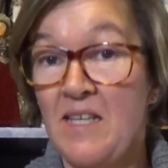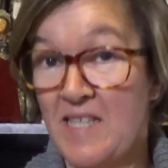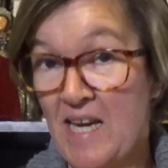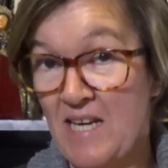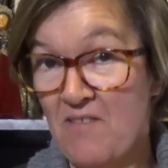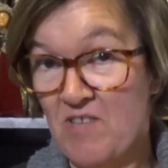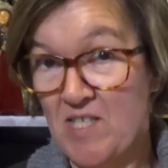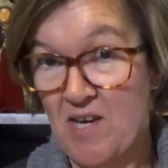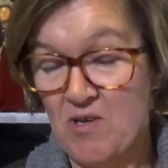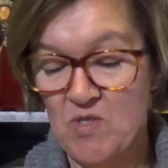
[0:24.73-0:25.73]
daily
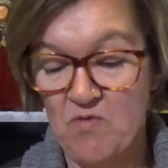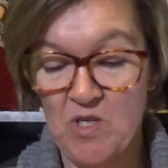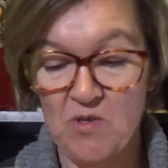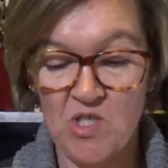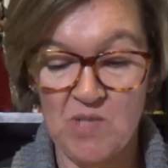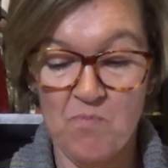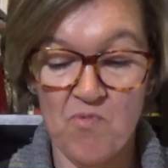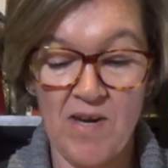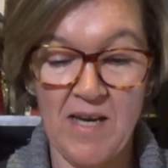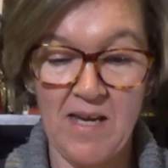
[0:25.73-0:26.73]
videos for you, just
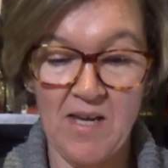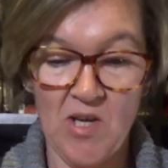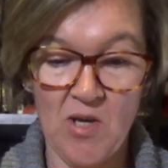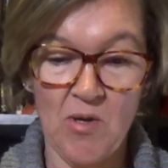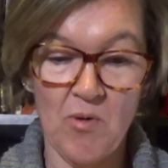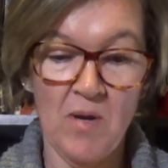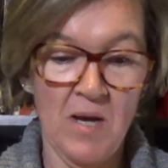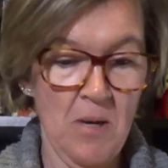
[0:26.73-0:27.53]
bringing you